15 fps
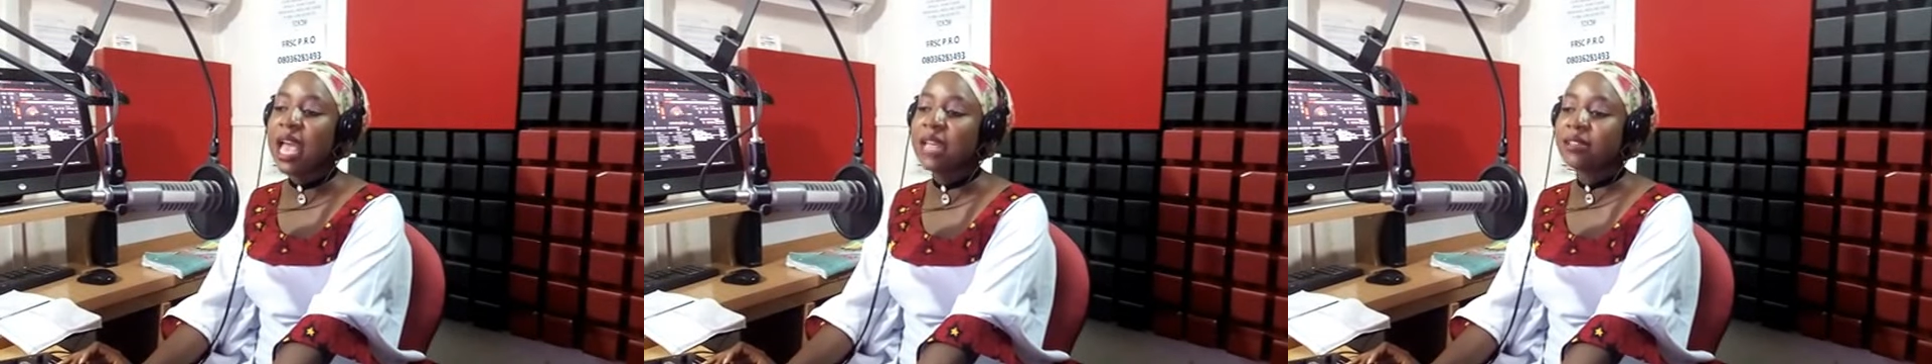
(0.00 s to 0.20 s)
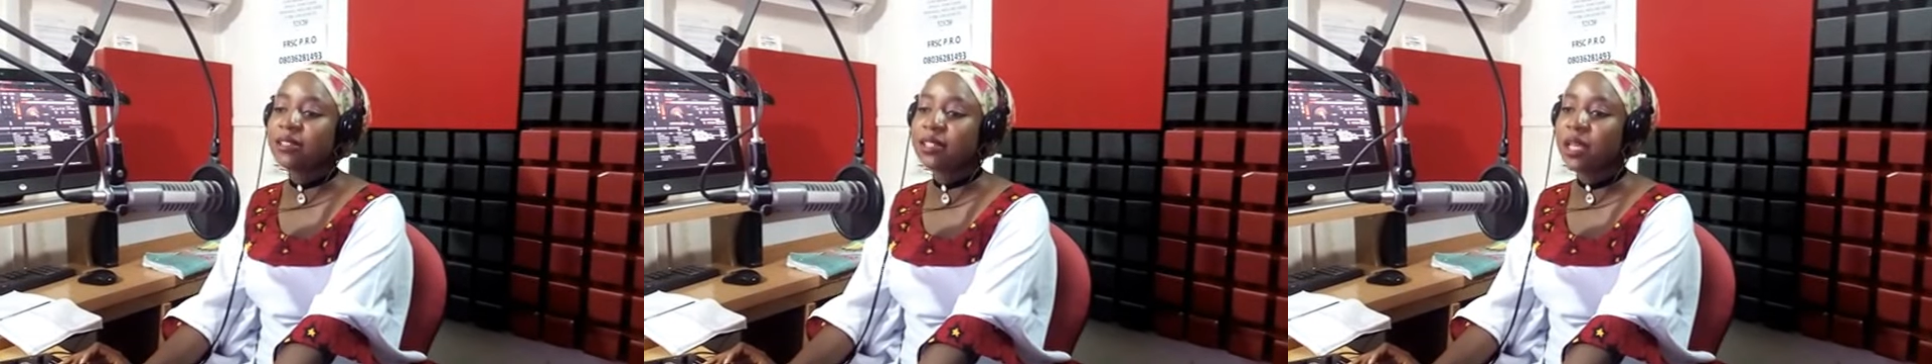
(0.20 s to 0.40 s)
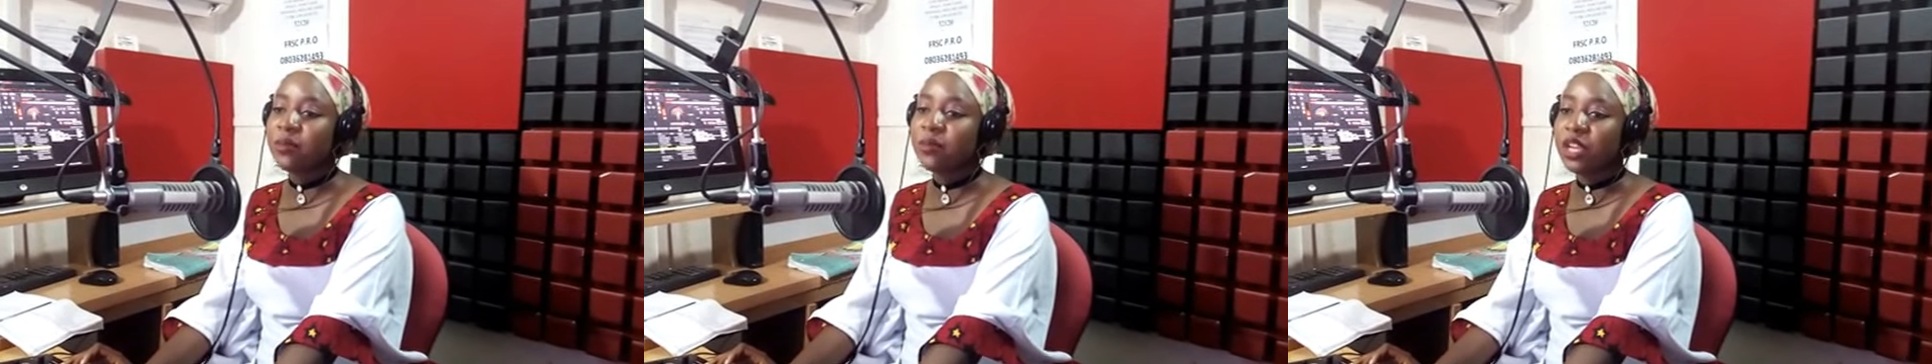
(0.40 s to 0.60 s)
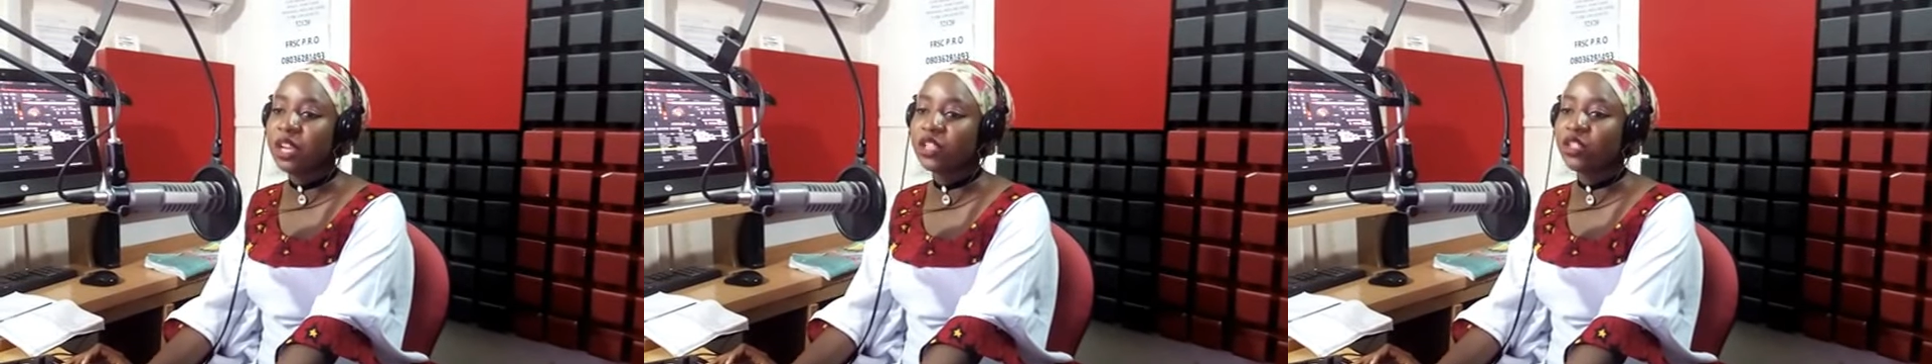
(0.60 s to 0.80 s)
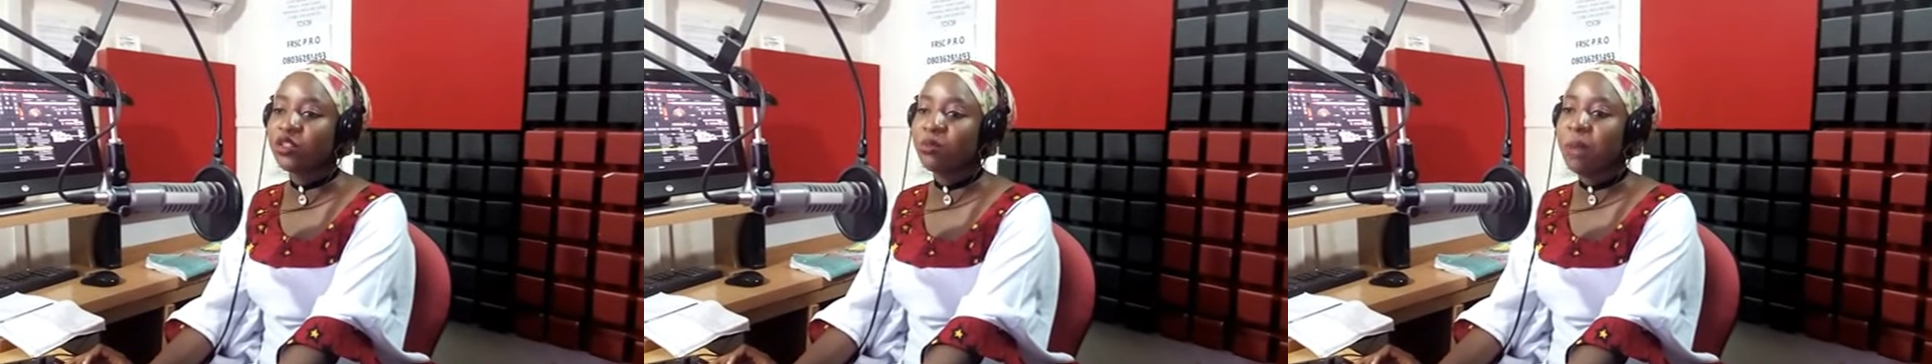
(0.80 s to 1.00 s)
and
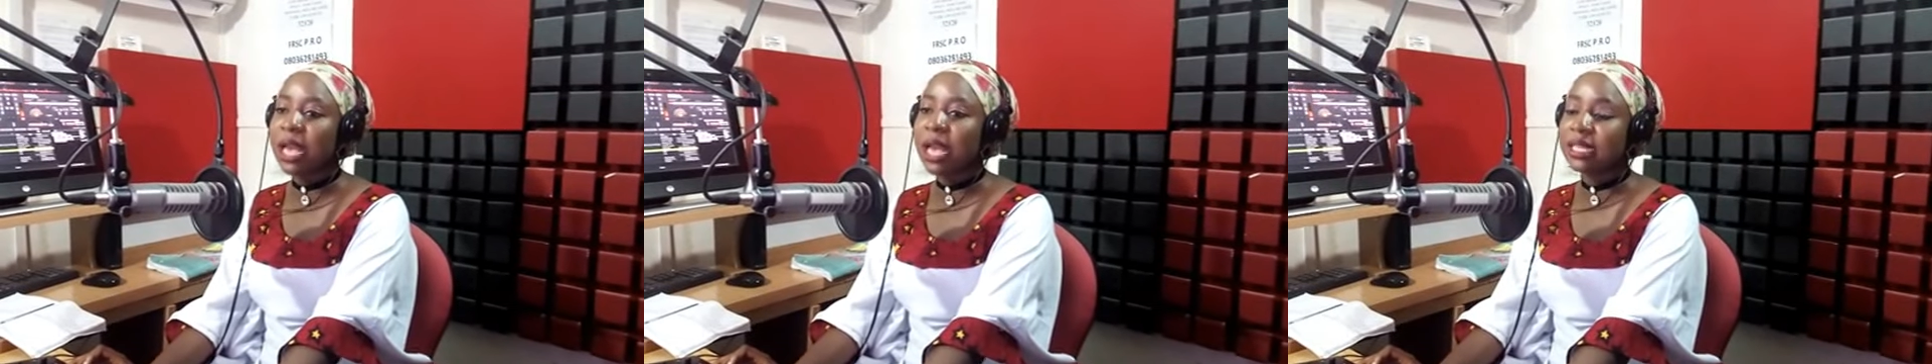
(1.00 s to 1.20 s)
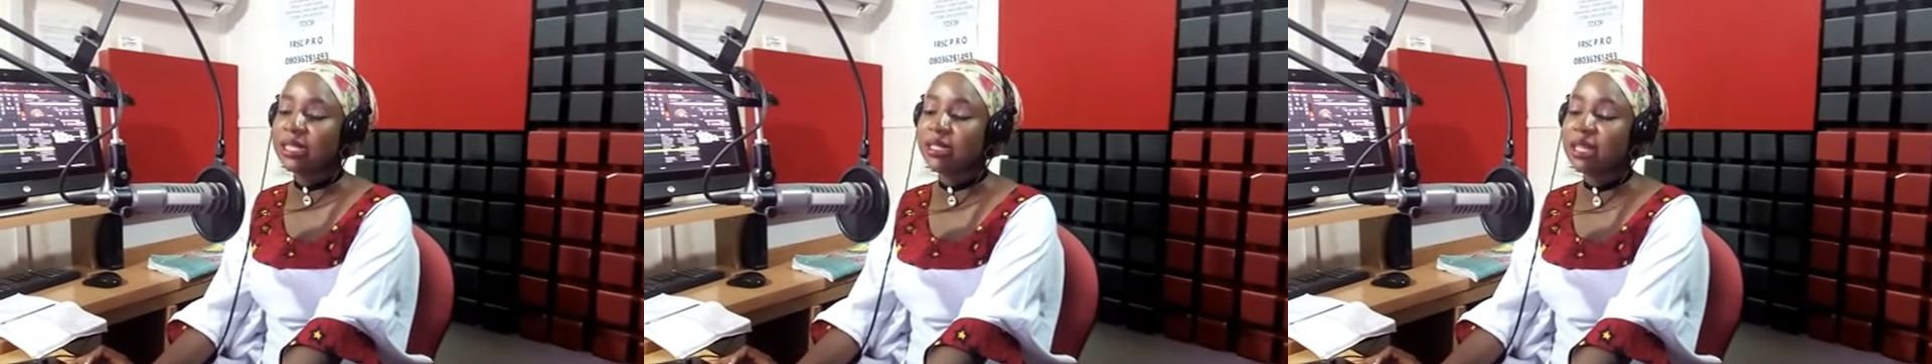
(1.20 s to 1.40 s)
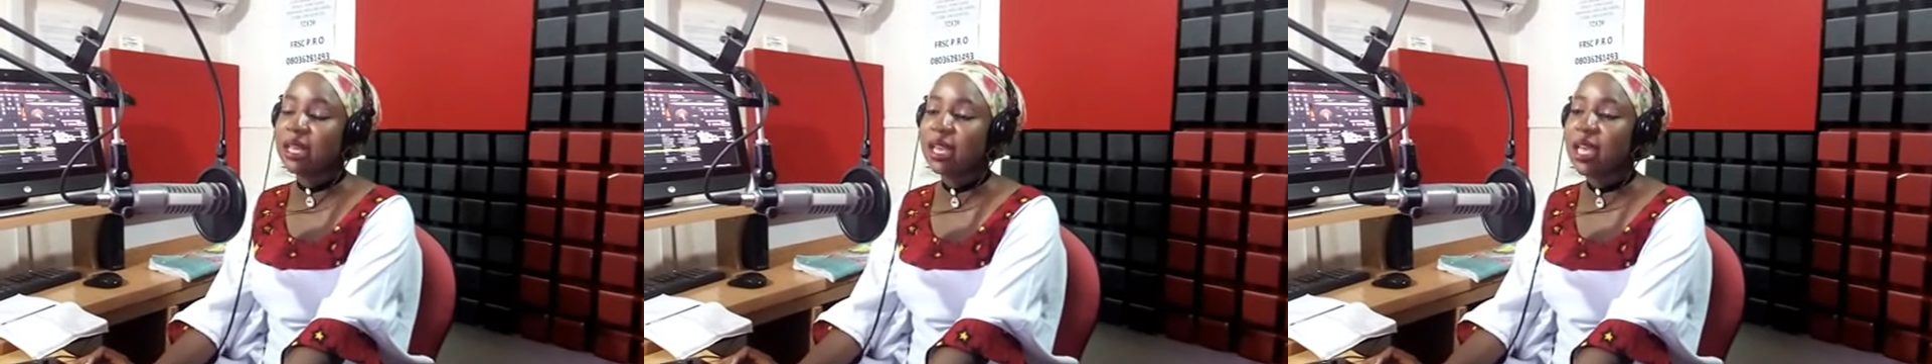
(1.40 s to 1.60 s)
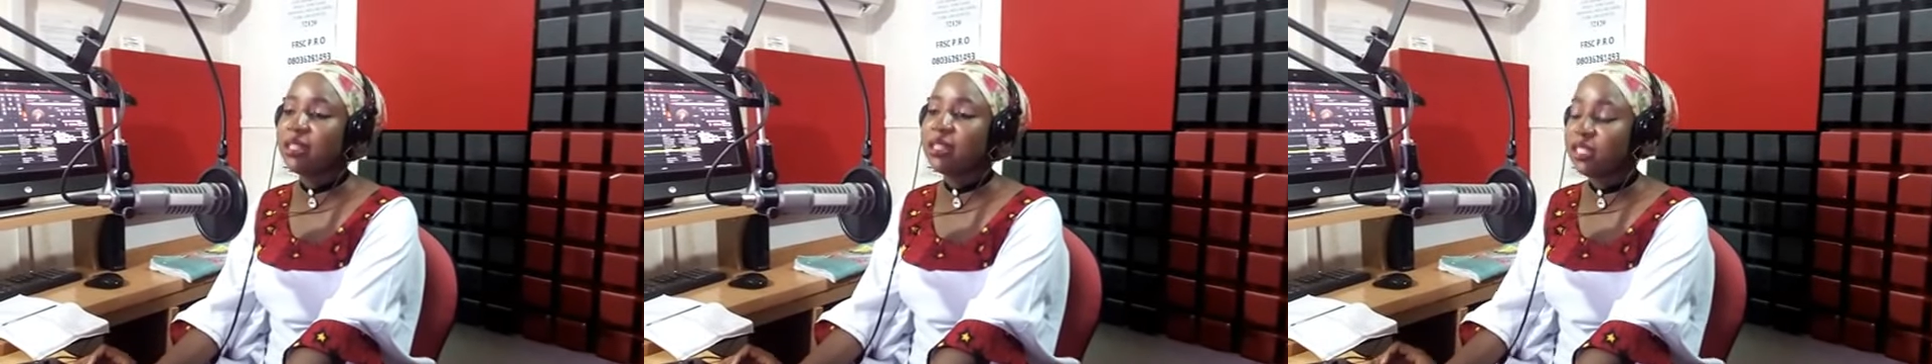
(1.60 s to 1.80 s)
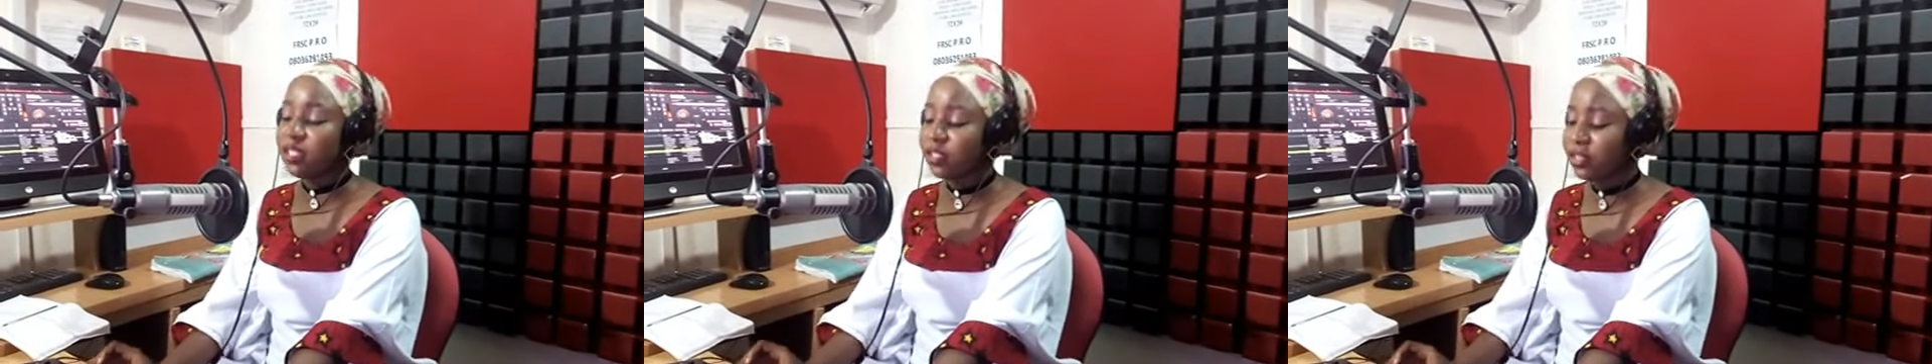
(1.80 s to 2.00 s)
subject to market
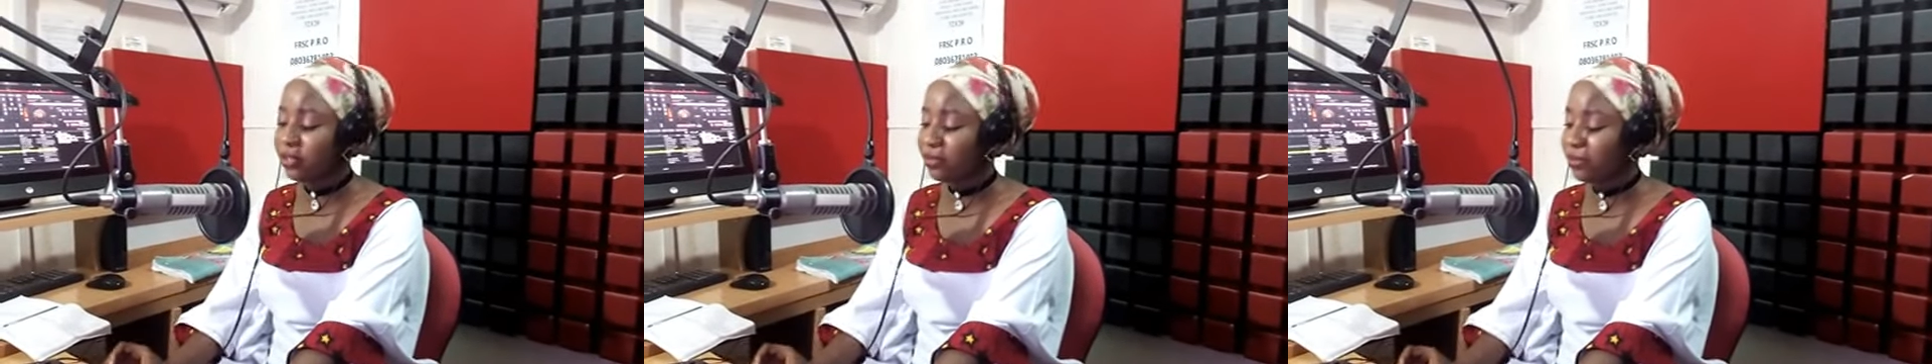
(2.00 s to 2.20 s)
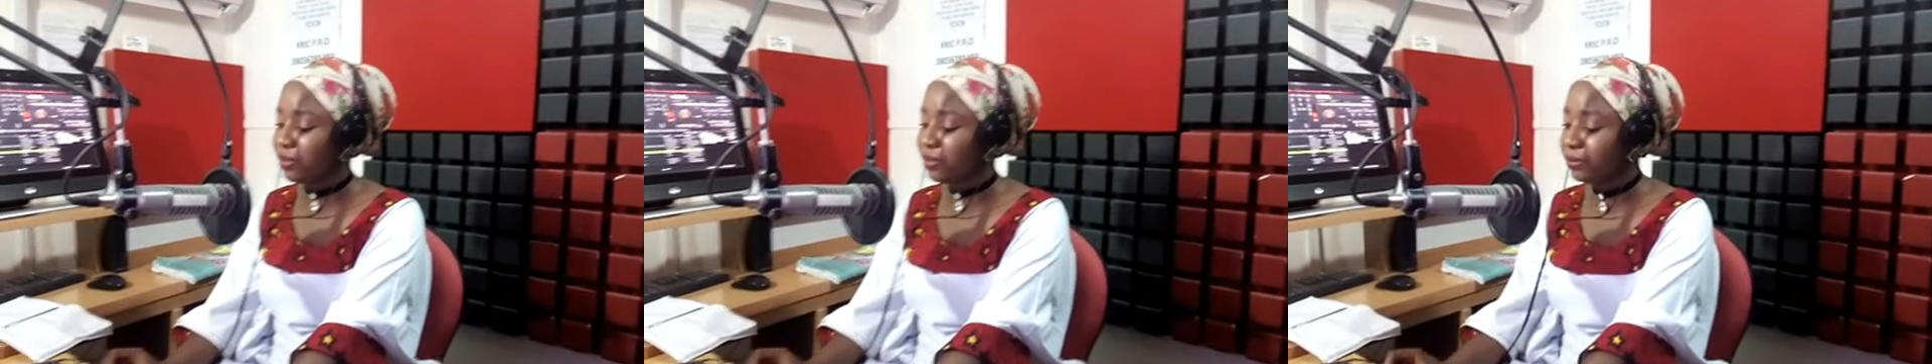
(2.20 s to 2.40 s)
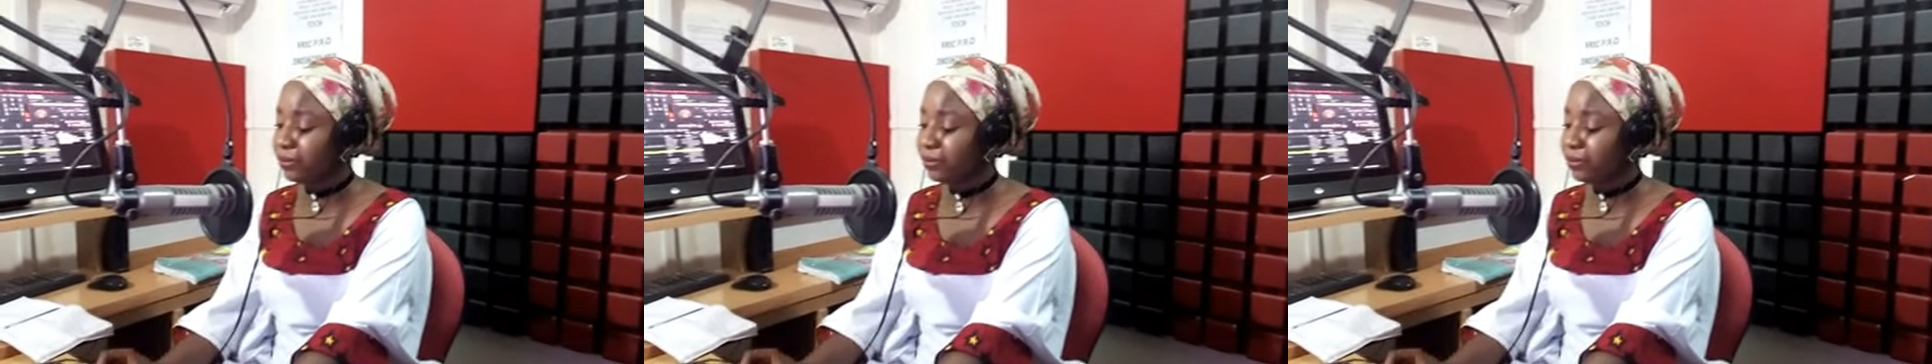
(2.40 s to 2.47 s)
conditions.